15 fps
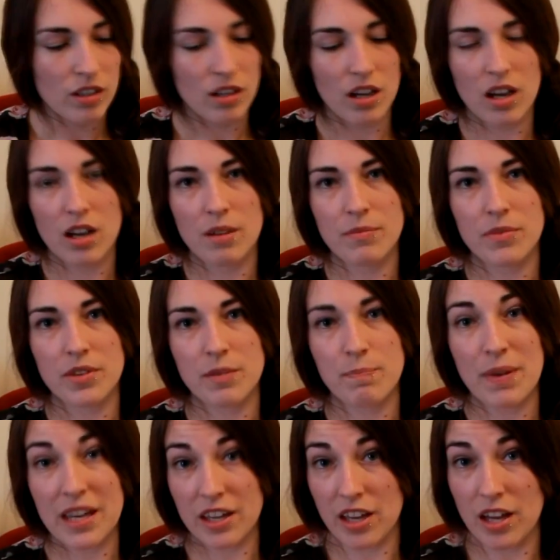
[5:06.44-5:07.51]
The
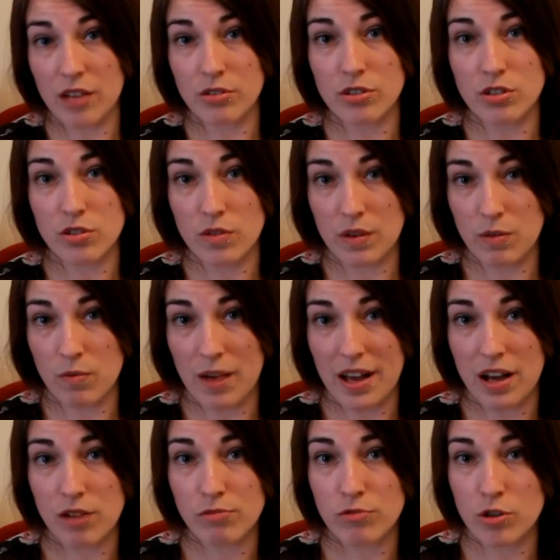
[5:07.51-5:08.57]
big girls are doing
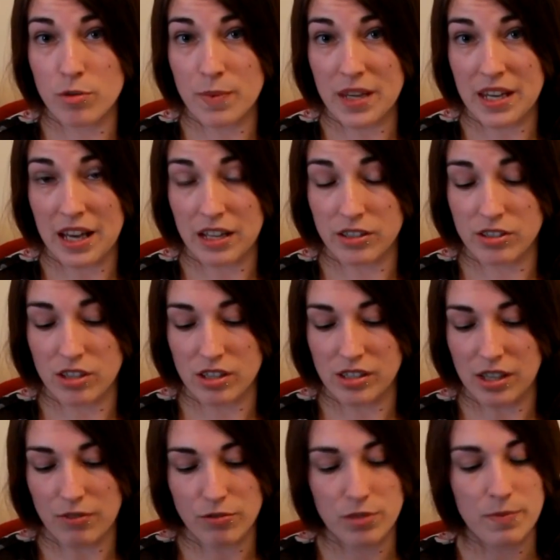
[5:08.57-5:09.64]
well. Ruby does
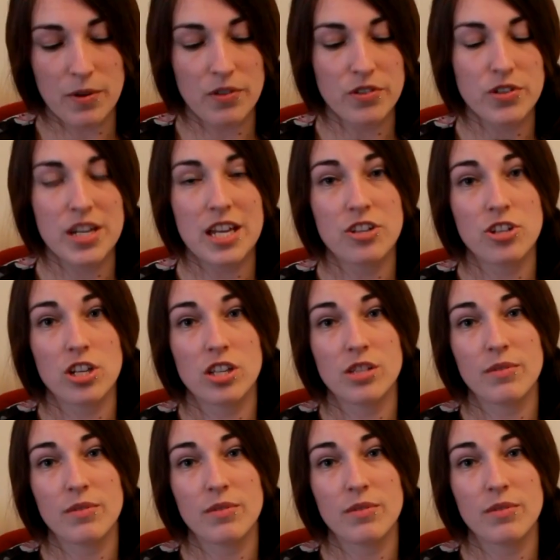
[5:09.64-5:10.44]
have respiratory issues,